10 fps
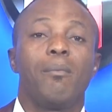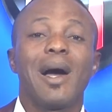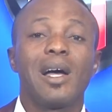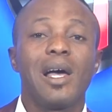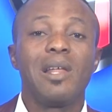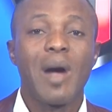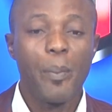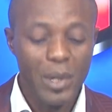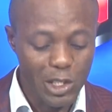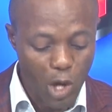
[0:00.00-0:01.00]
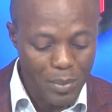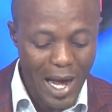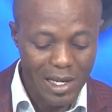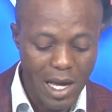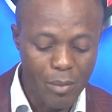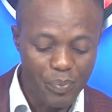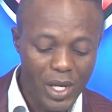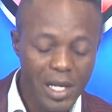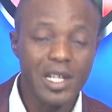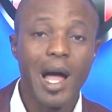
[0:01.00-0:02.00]
Liverpool, they top that game.
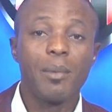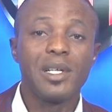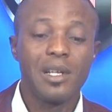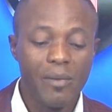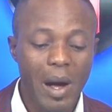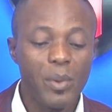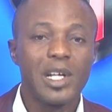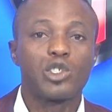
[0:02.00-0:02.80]
Liverpool,